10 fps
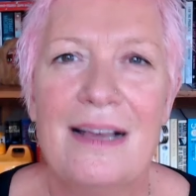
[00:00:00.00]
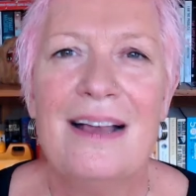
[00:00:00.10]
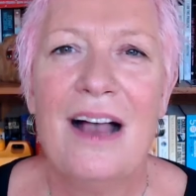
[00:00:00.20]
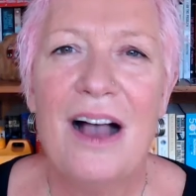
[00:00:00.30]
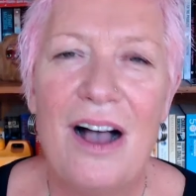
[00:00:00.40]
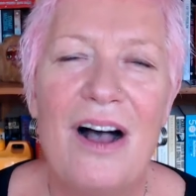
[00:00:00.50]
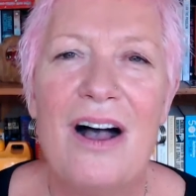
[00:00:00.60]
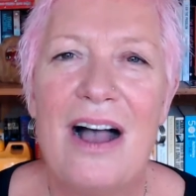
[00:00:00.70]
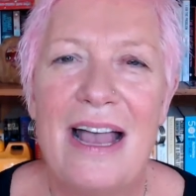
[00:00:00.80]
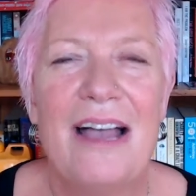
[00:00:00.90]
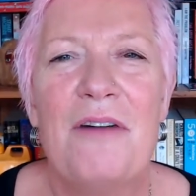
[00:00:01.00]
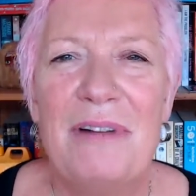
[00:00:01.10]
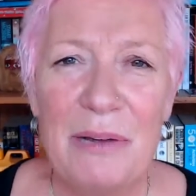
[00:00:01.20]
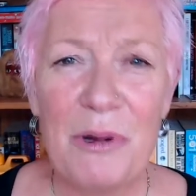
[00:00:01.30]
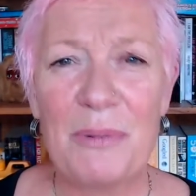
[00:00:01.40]
Hi, I
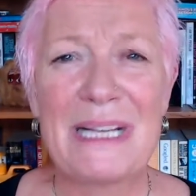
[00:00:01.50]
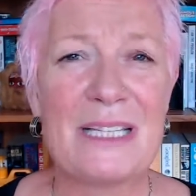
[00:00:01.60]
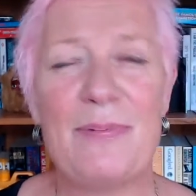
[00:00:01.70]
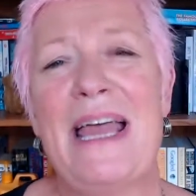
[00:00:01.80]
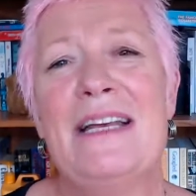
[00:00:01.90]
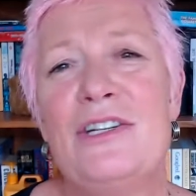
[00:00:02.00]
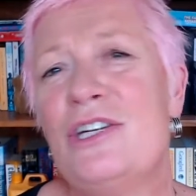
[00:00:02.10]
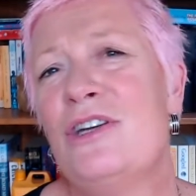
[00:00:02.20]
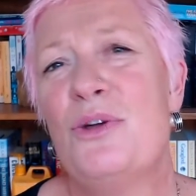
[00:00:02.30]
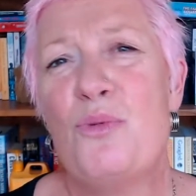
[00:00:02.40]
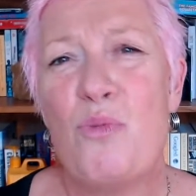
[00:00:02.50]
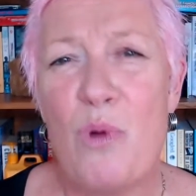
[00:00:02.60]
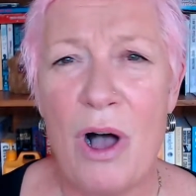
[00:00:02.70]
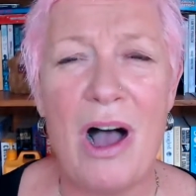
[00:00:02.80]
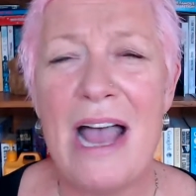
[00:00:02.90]
really want to explain to you
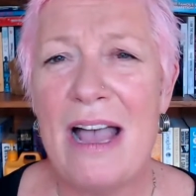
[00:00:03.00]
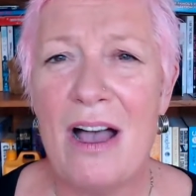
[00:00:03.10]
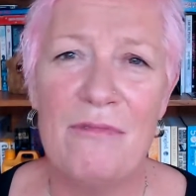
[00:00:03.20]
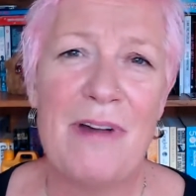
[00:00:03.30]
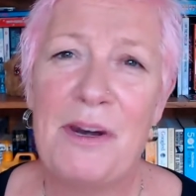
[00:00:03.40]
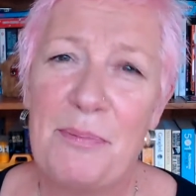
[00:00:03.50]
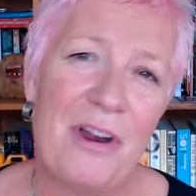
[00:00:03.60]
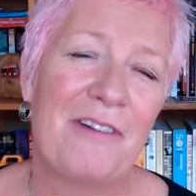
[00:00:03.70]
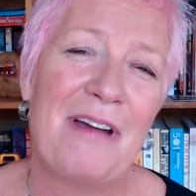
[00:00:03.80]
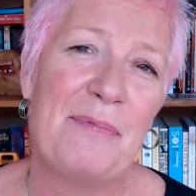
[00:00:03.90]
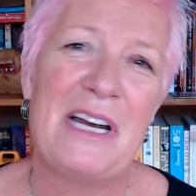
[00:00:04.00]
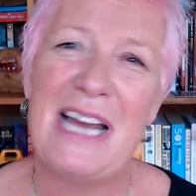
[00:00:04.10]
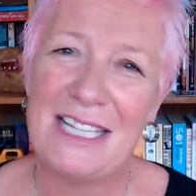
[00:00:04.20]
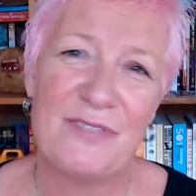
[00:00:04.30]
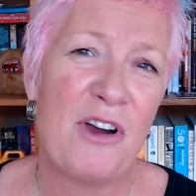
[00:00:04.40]
why I run a program that
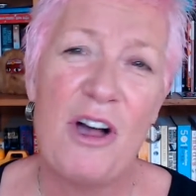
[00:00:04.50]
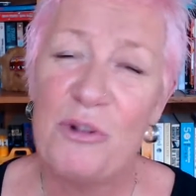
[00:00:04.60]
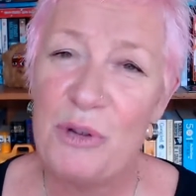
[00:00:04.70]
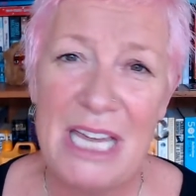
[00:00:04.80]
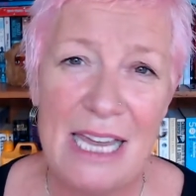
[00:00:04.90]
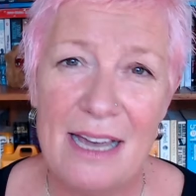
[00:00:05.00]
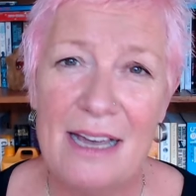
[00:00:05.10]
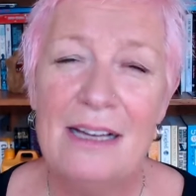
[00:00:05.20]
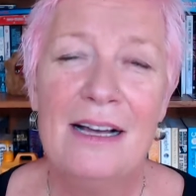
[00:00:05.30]
lasts for a whole year.